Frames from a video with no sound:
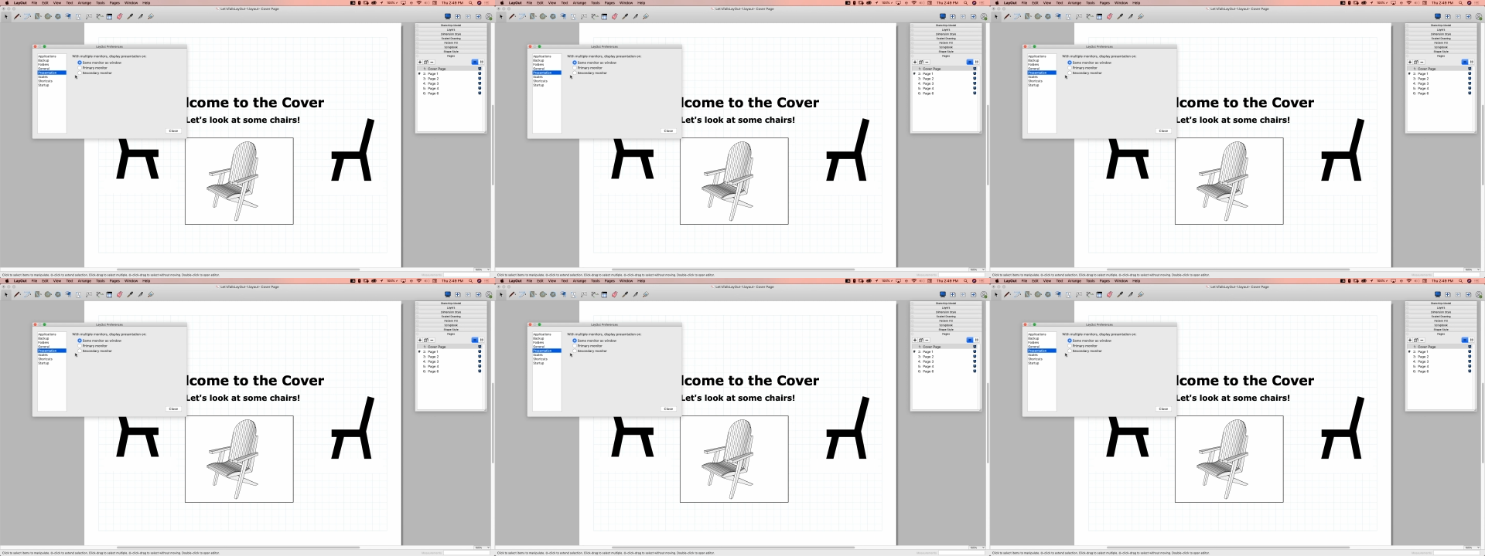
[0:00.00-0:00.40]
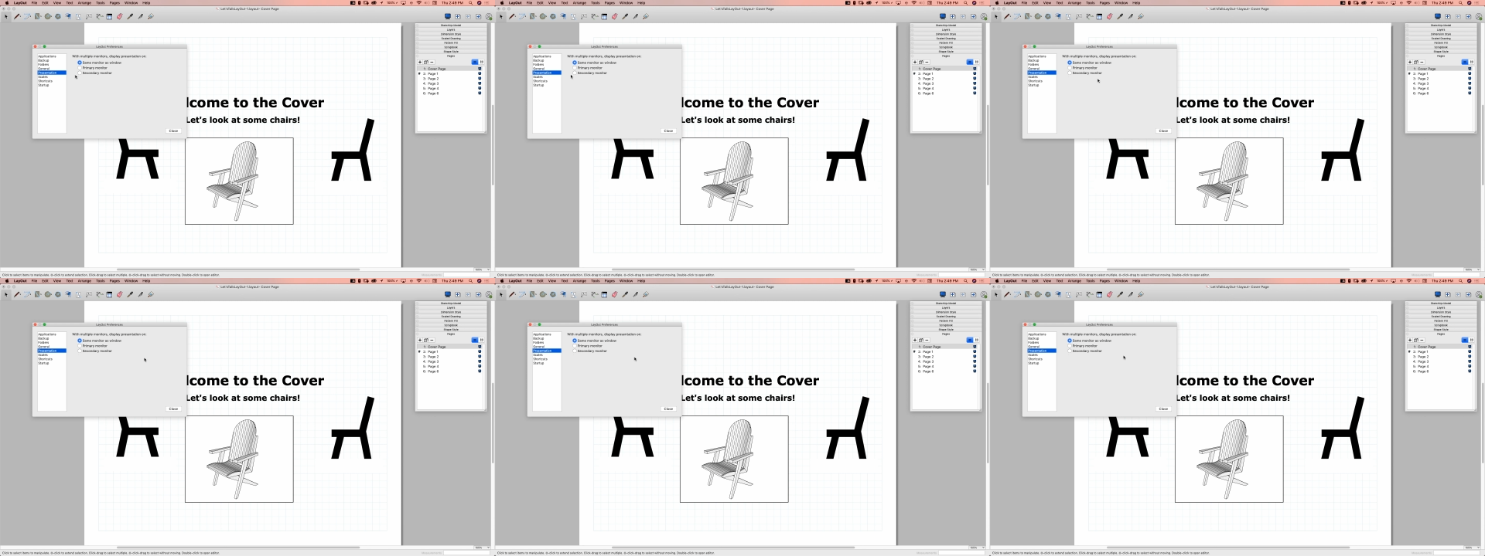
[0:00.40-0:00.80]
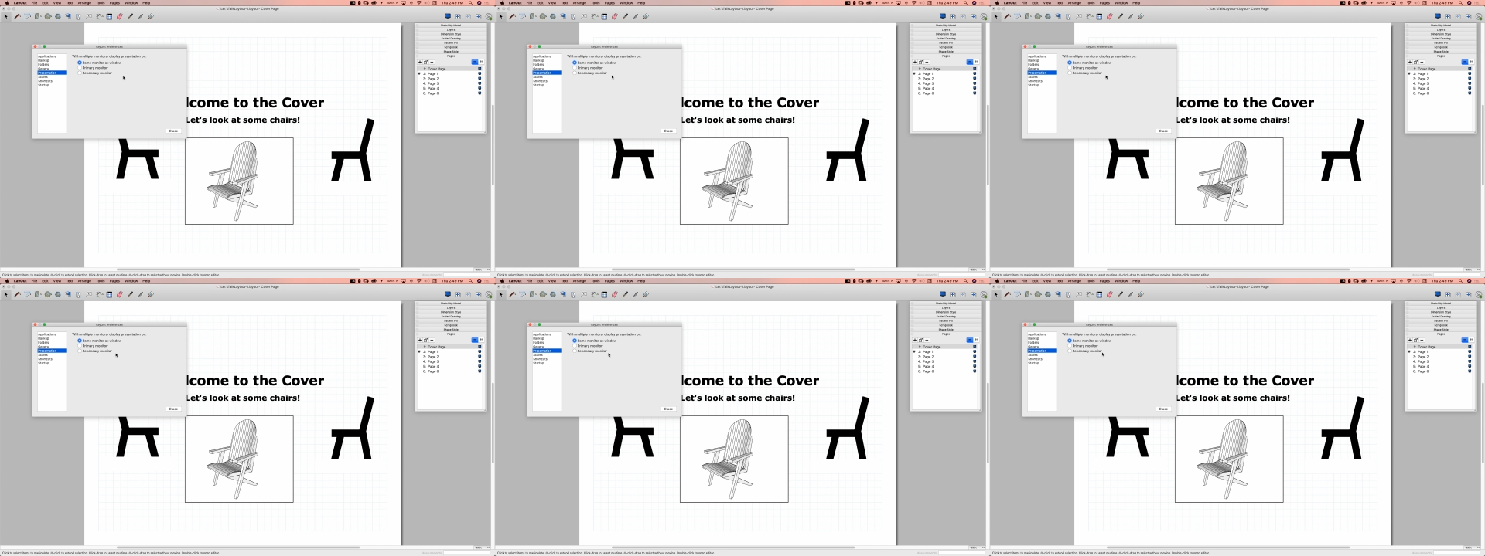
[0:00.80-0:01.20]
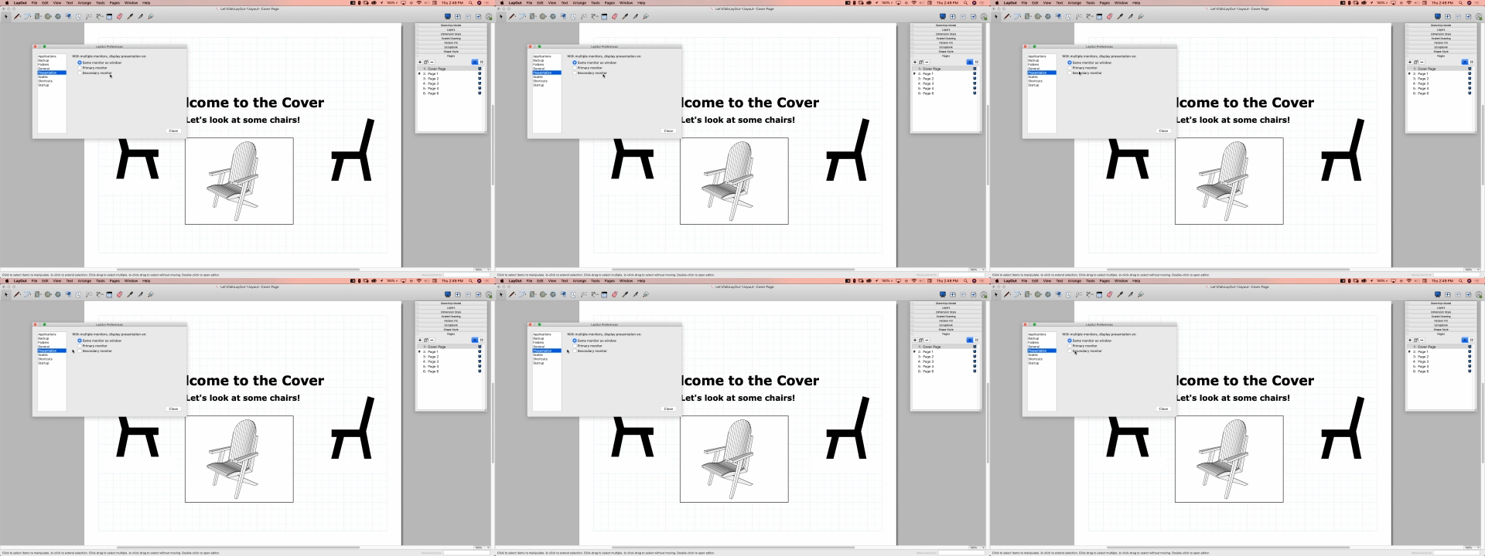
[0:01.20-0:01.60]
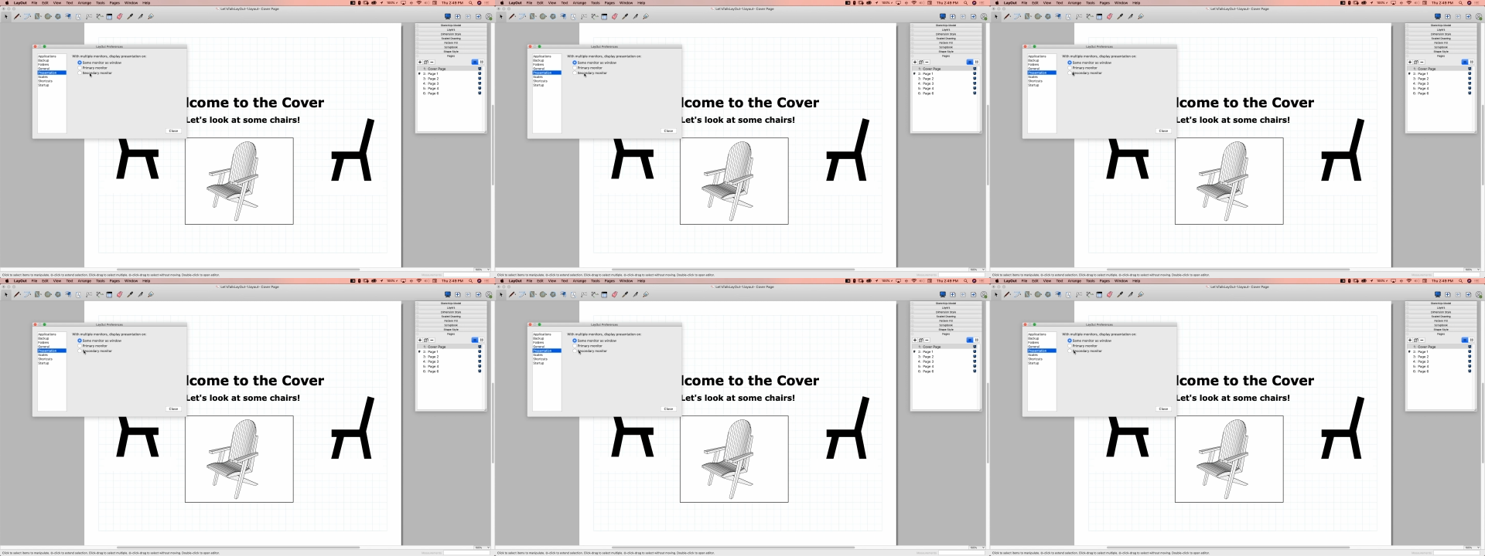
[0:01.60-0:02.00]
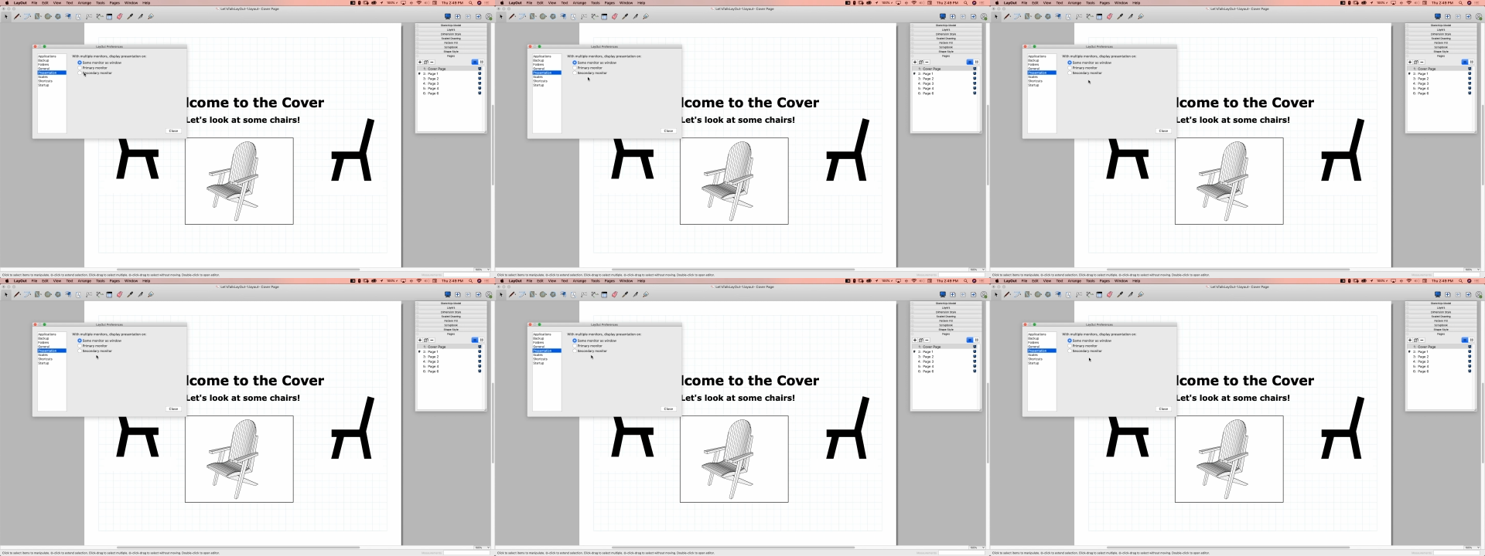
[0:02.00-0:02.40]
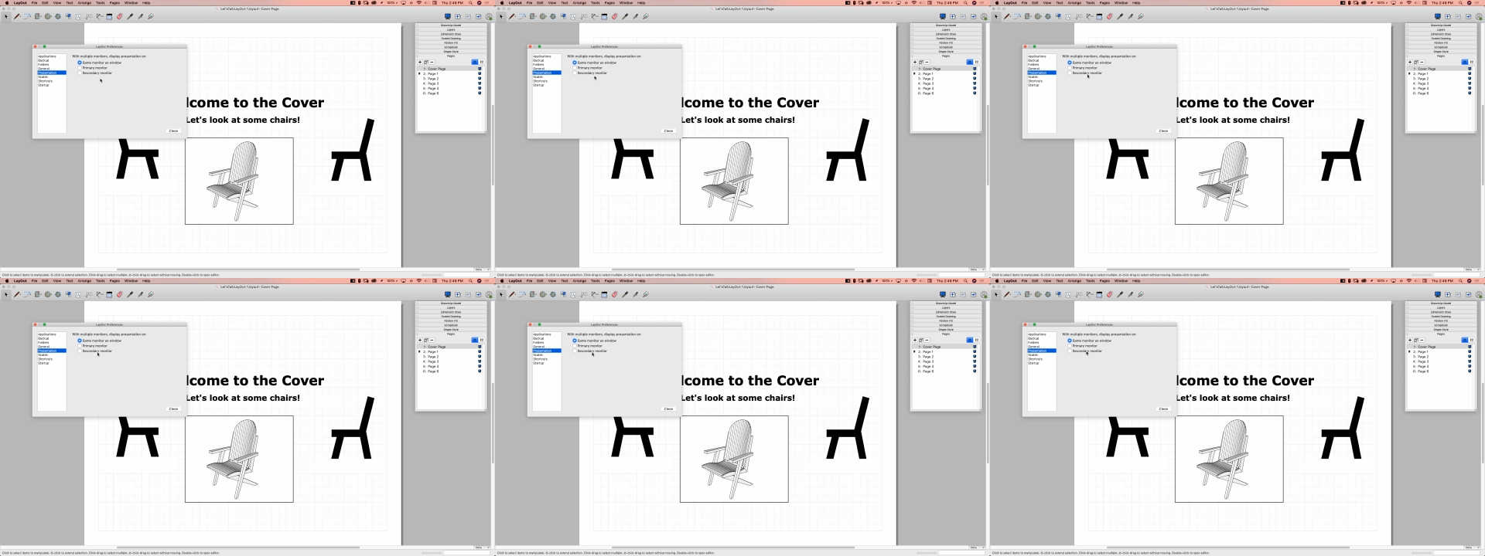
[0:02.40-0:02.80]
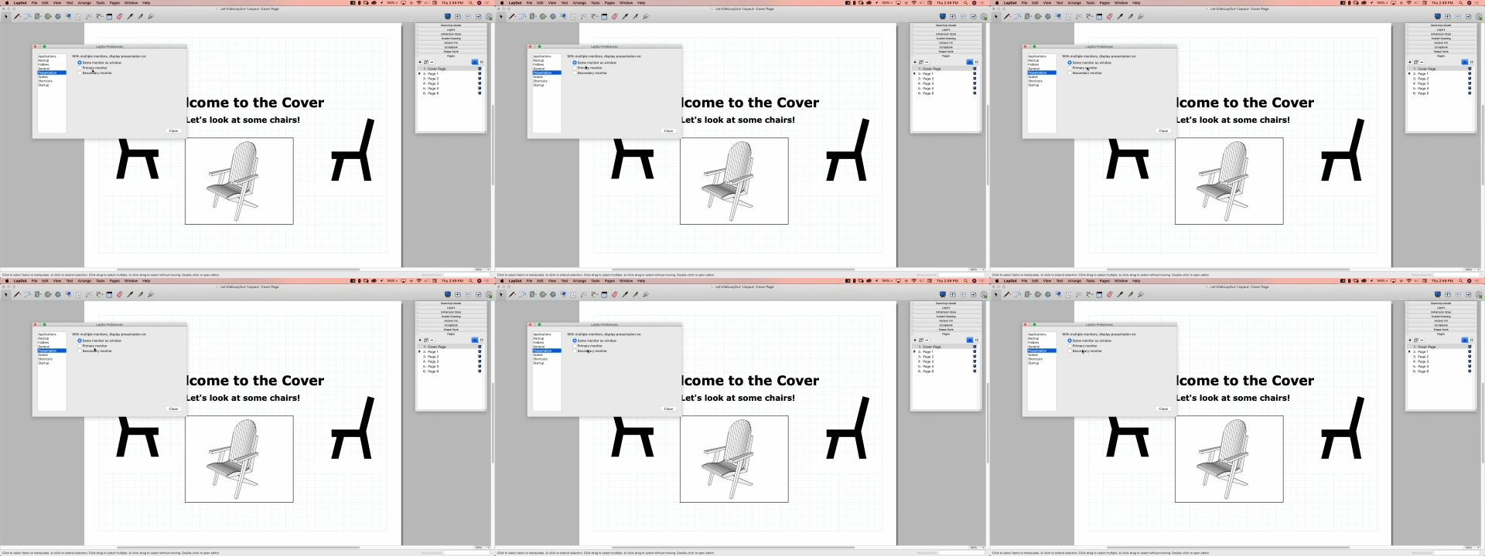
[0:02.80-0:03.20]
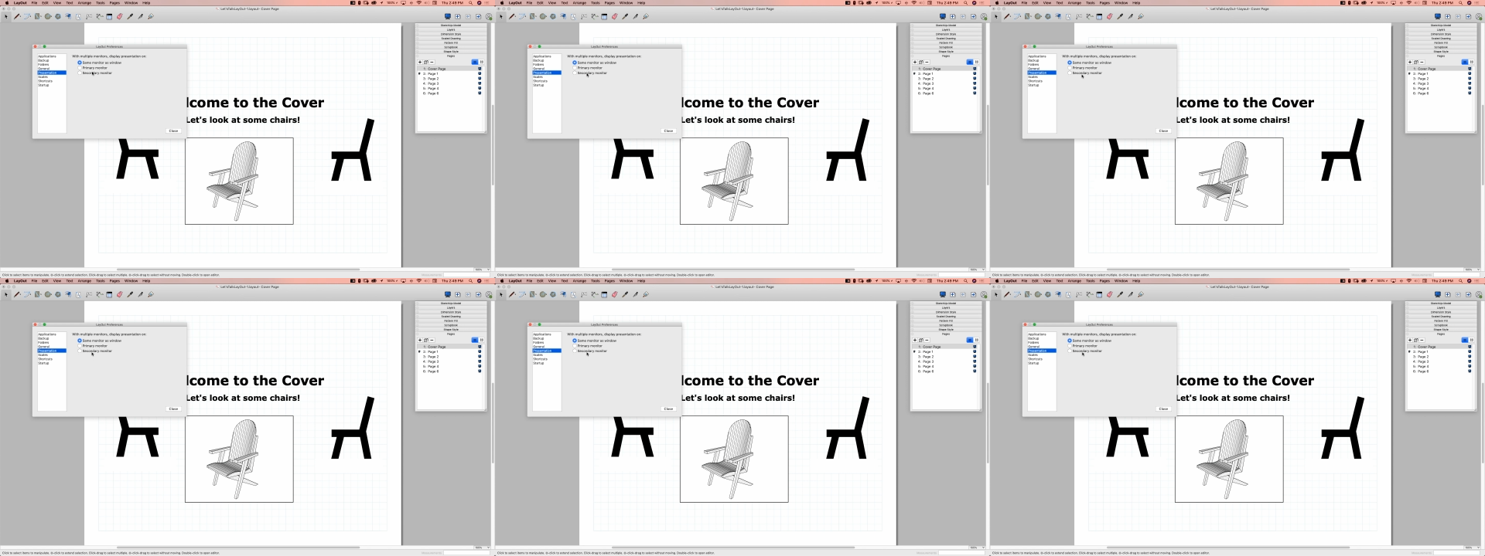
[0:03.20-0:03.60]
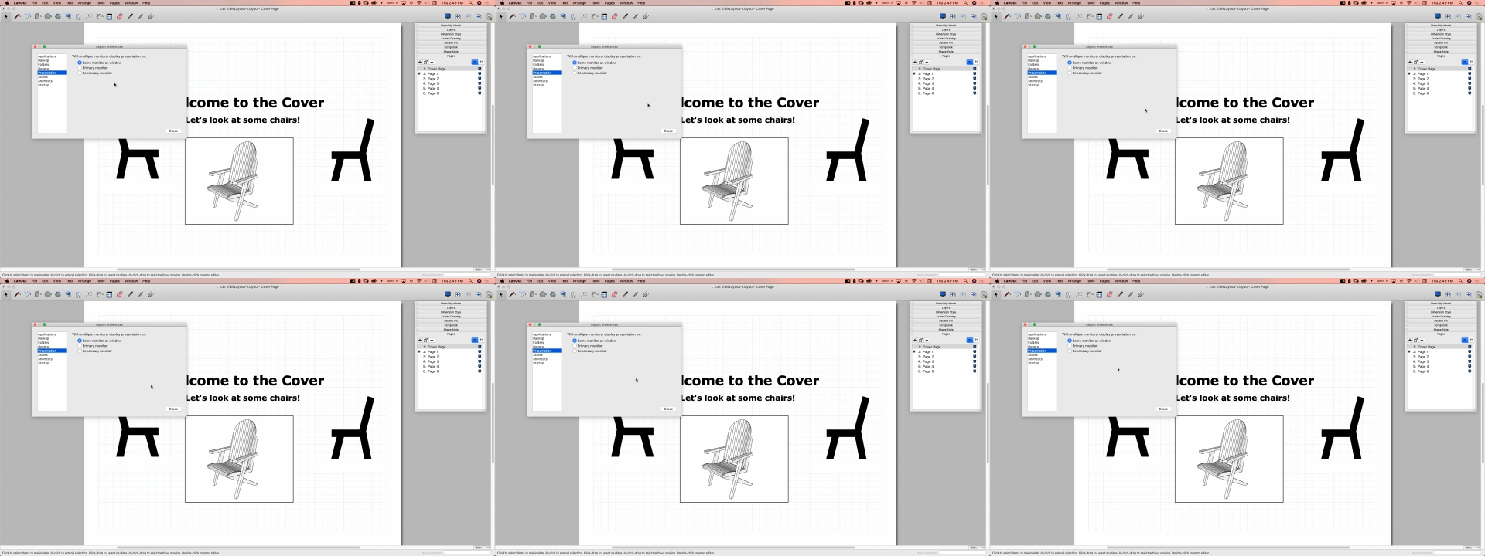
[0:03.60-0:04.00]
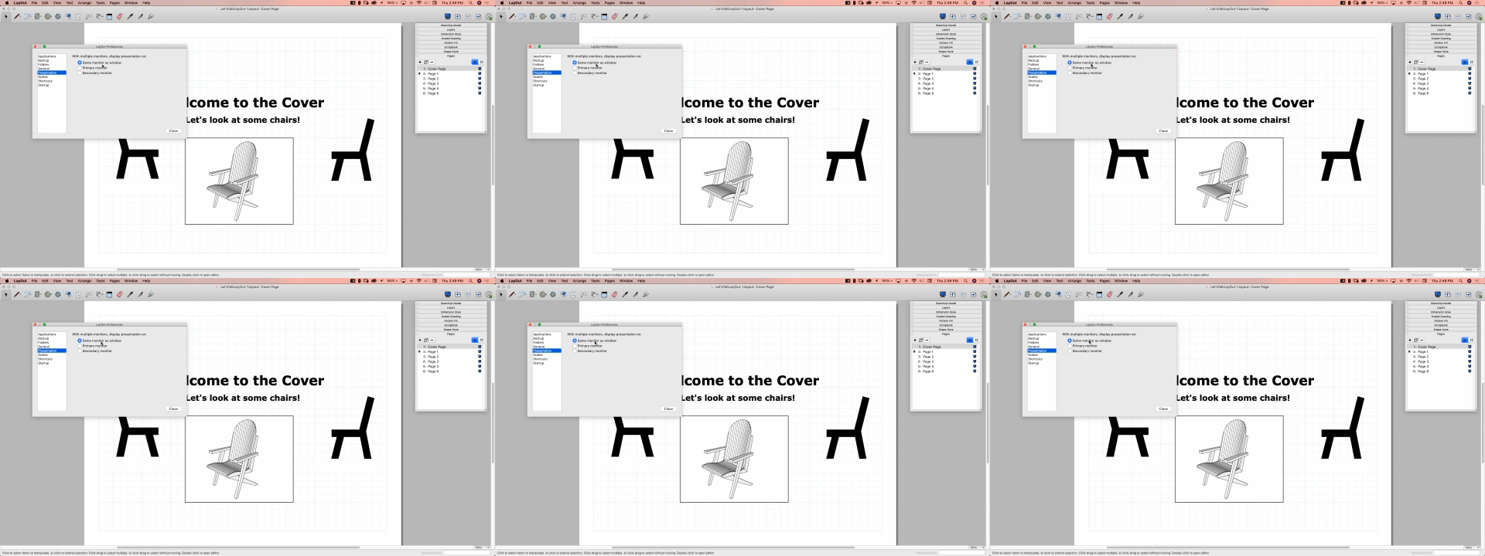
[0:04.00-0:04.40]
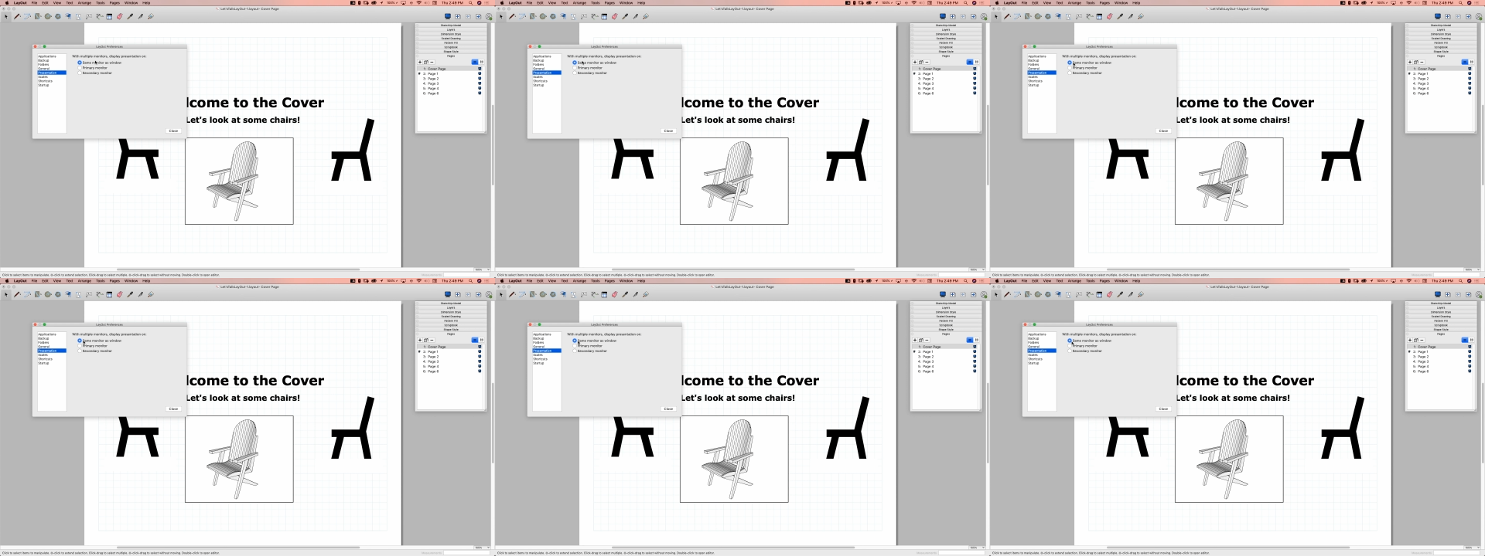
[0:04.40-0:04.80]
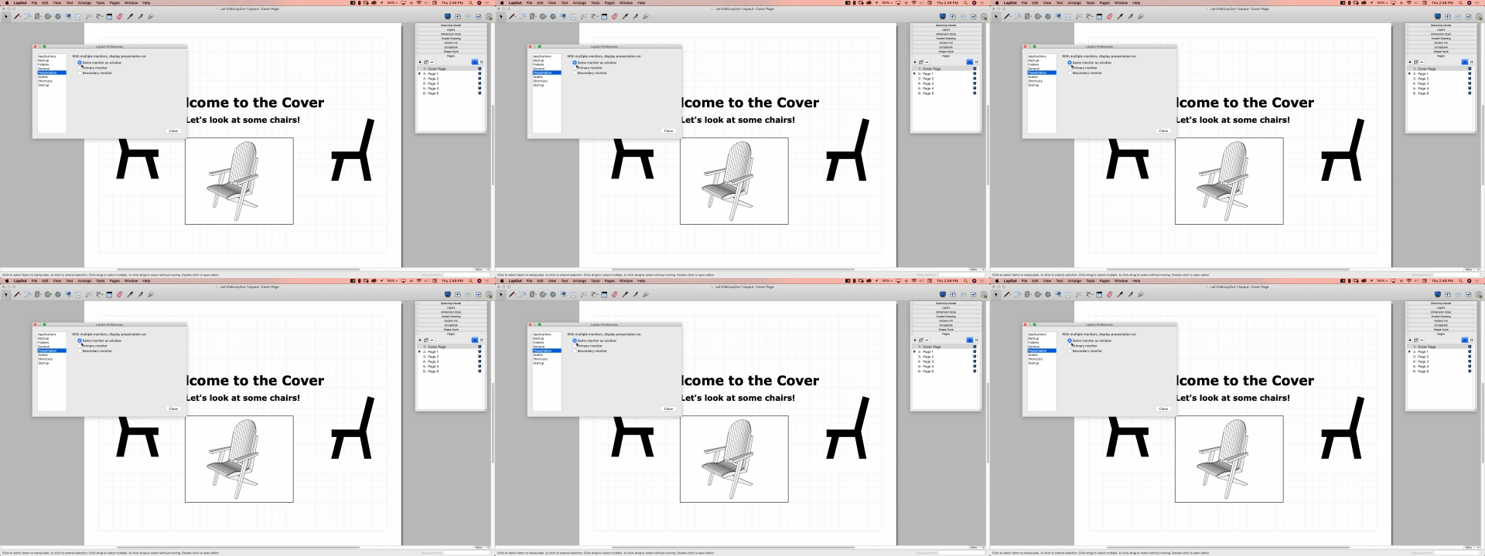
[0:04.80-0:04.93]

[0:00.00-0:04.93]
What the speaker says: [unreadable: no face in view]